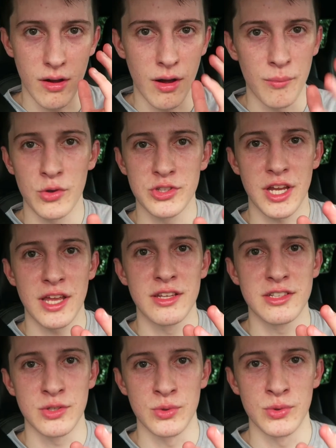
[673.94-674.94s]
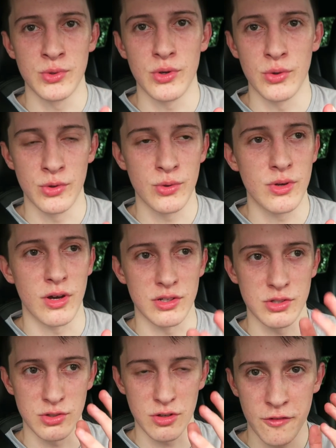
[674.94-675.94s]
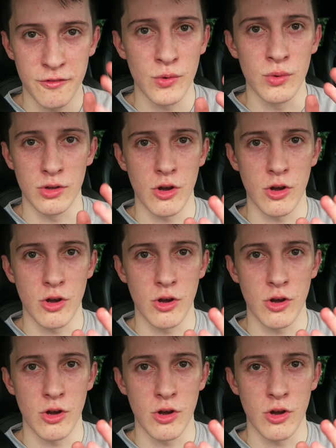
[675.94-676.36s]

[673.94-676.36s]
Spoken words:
I'm not saying this to all you guys, because I've fallen